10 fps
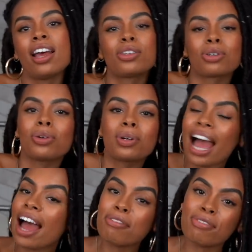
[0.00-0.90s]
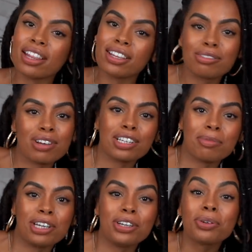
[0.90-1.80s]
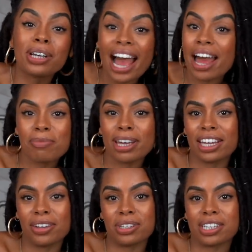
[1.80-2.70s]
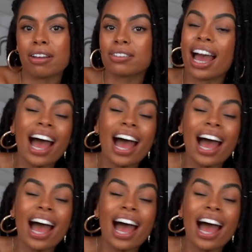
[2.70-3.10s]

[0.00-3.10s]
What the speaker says: so you can find this recipe, you can make it yourselves